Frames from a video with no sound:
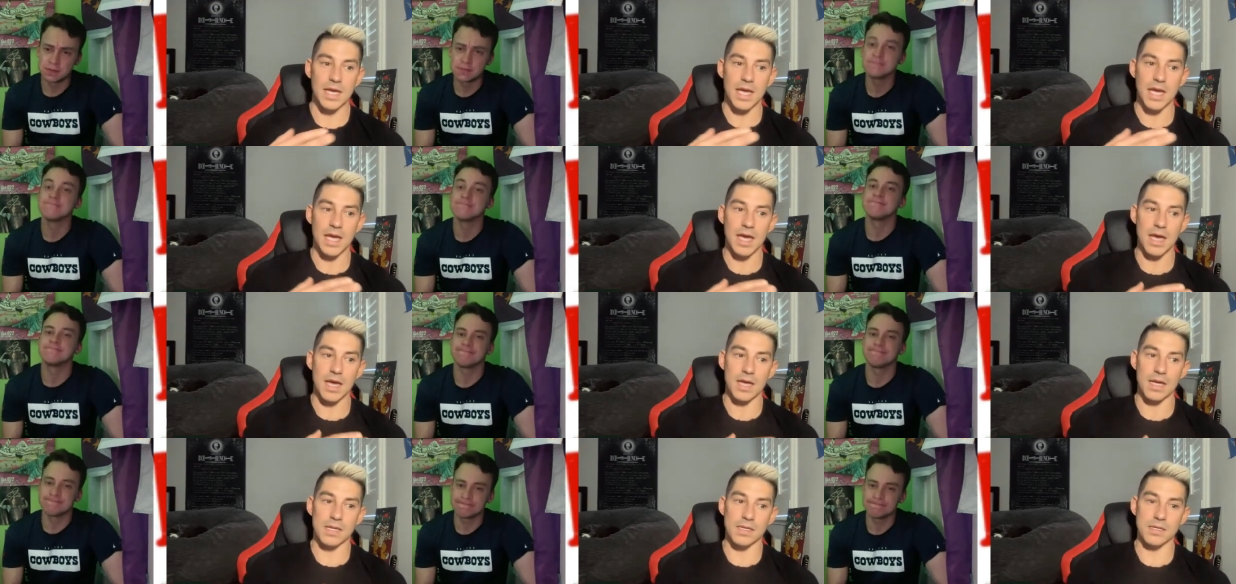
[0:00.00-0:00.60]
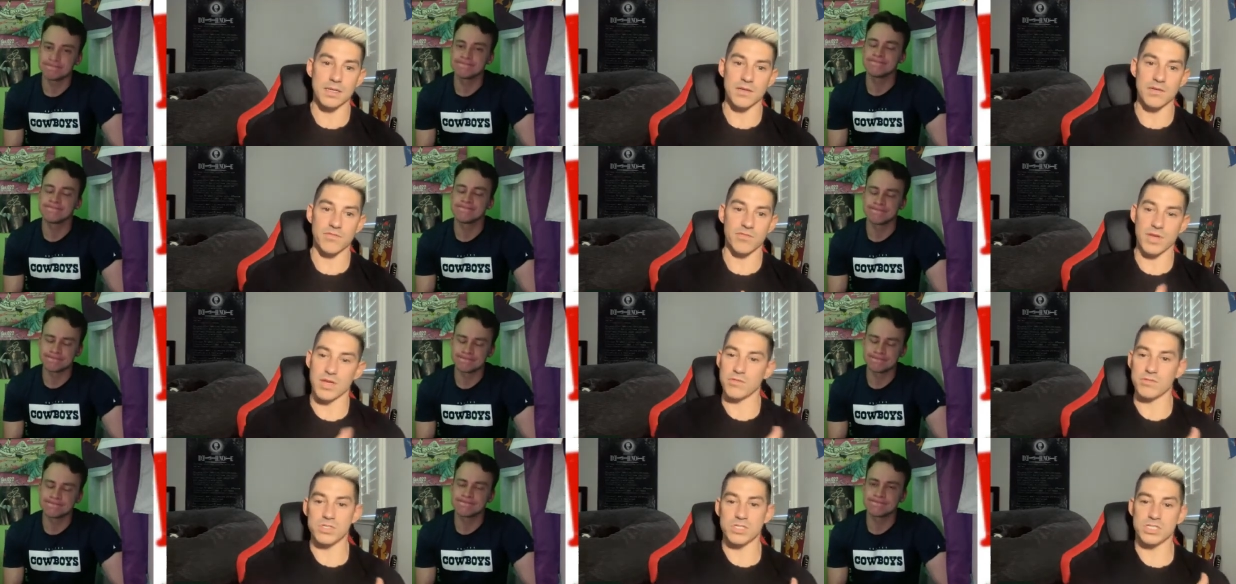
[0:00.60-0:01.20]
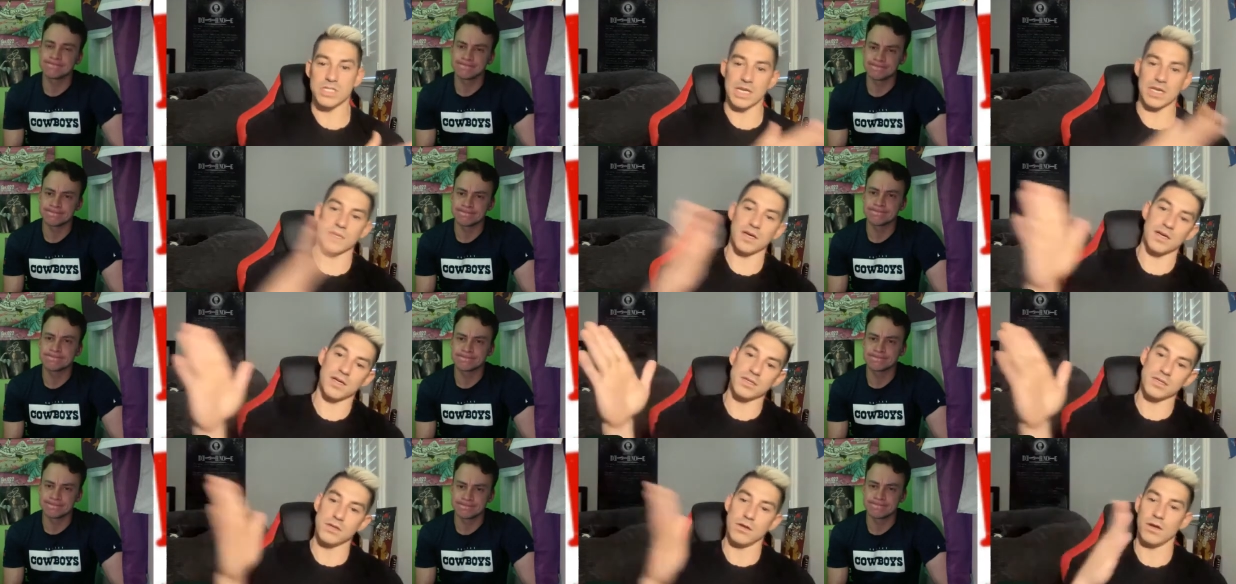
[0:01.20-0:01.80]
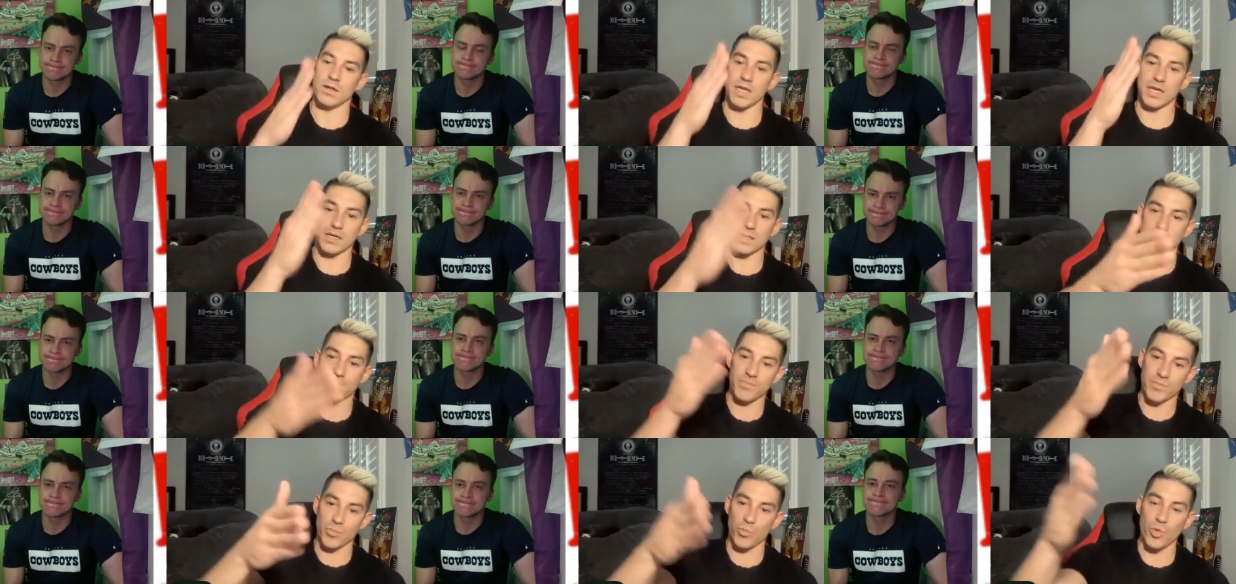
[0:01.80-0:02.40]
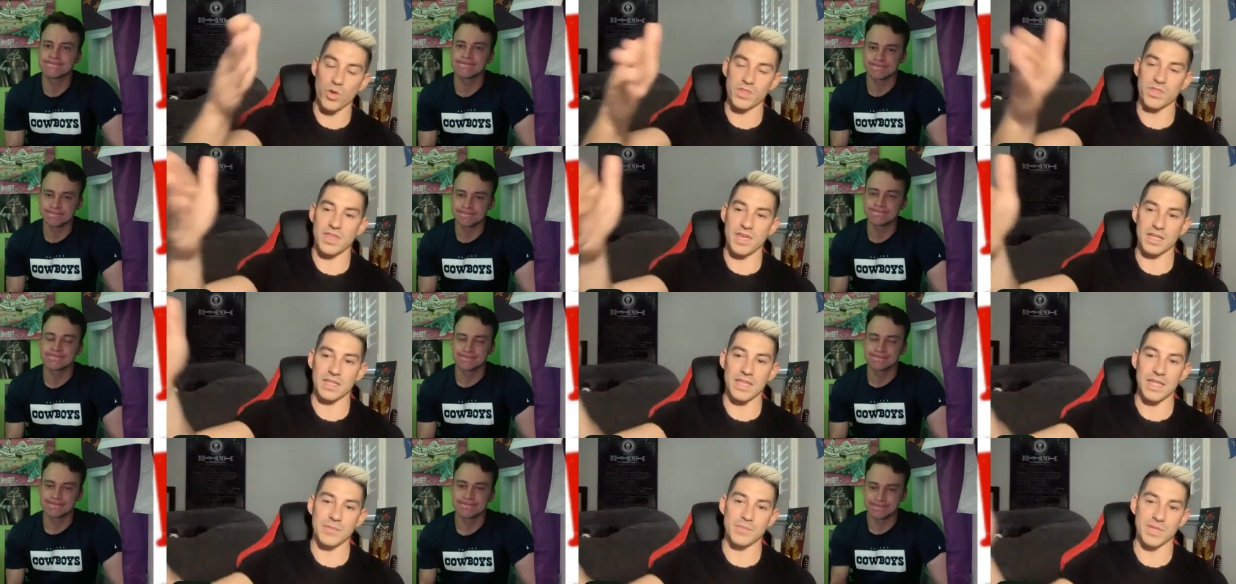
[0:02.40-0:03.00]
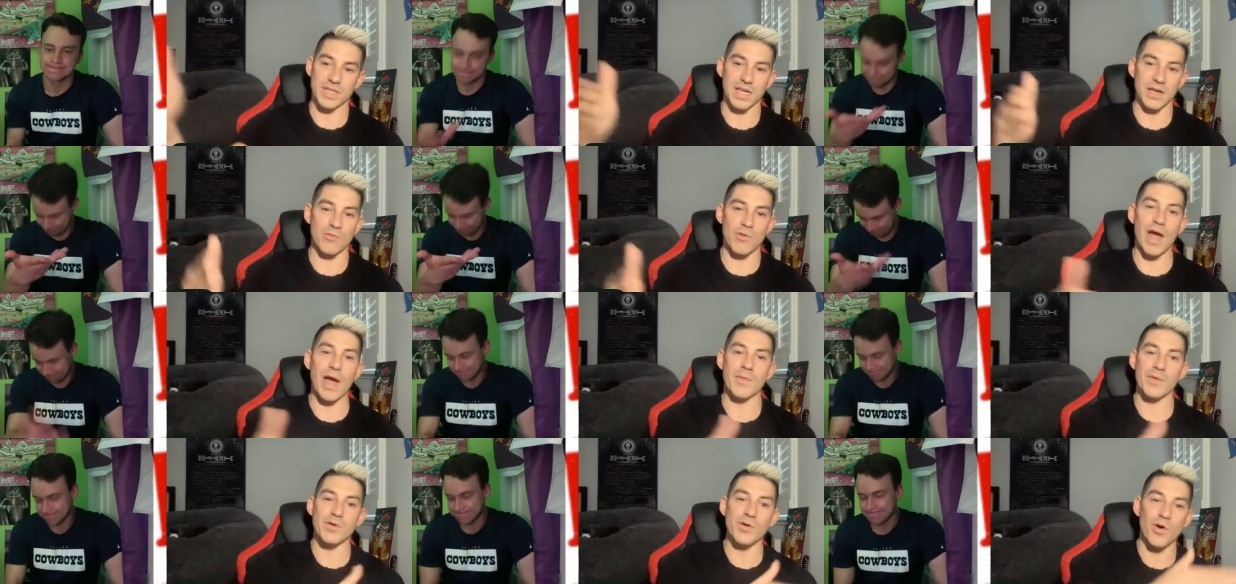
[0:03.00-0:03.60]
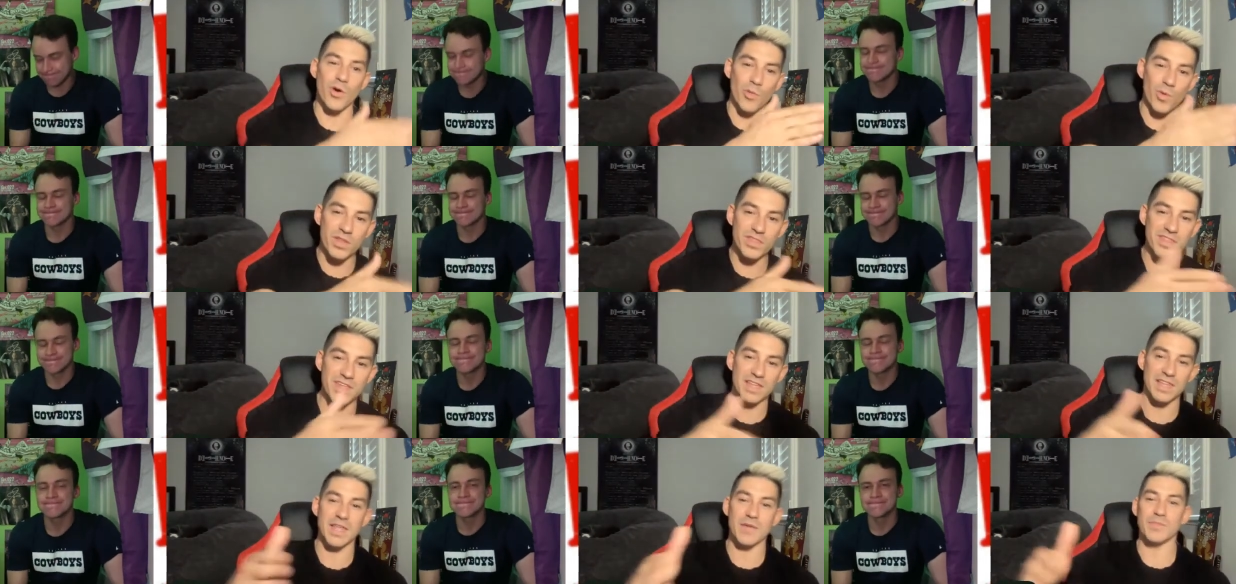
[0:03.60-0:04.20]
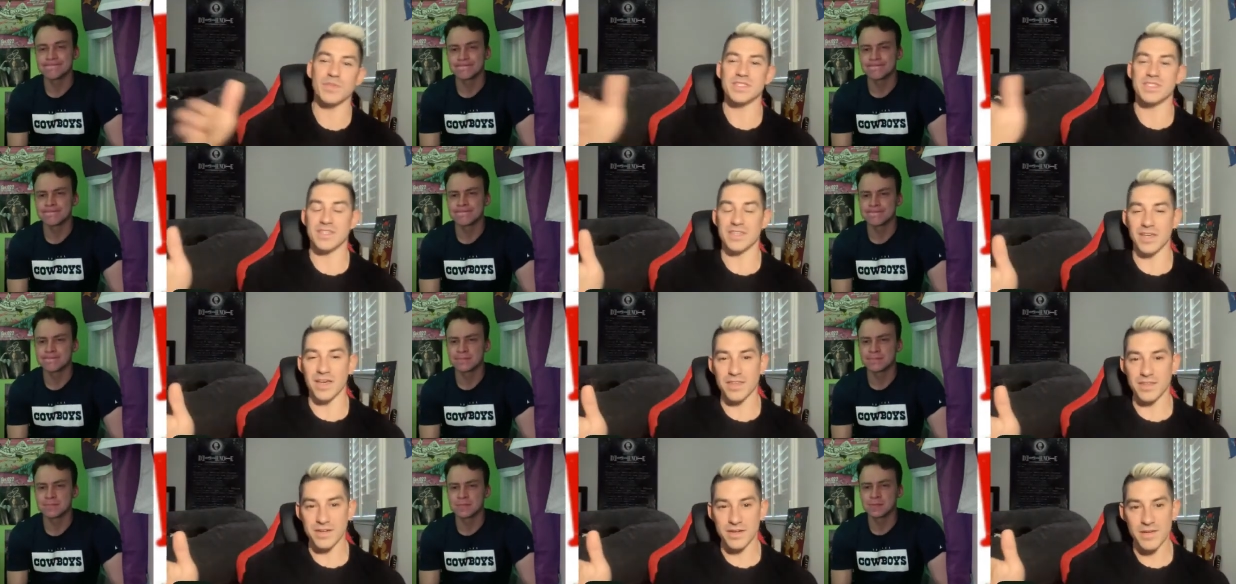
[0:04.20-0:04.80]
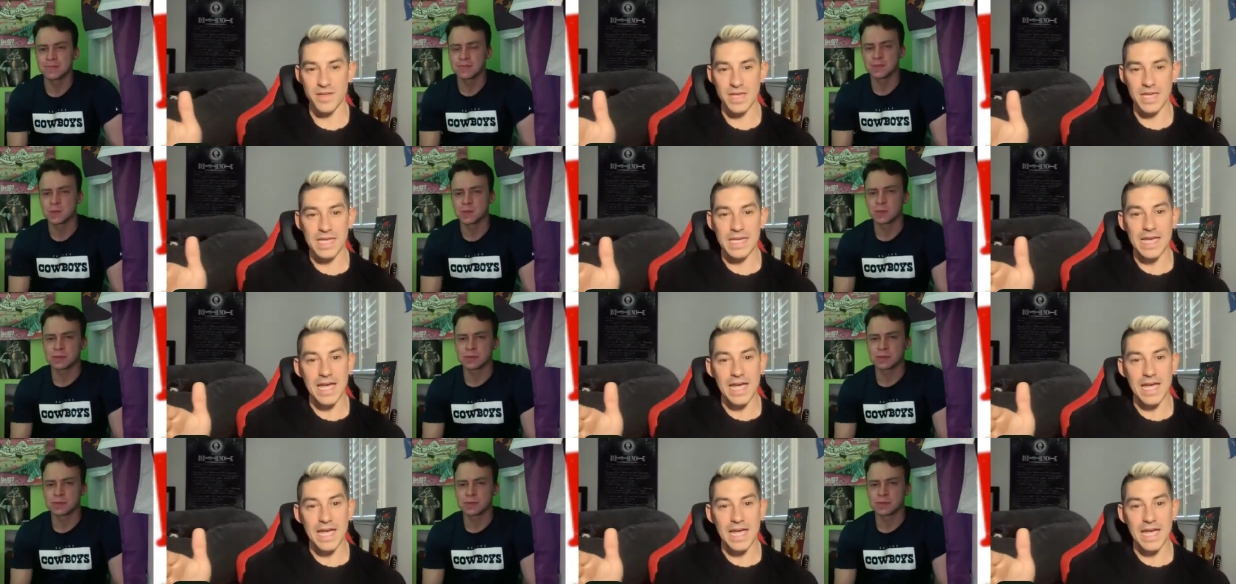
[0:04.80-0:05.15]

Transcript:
Speaker 1: And it was just like a, you know, like a, one thing led me, like a rabbit hole. One thing led me to the other.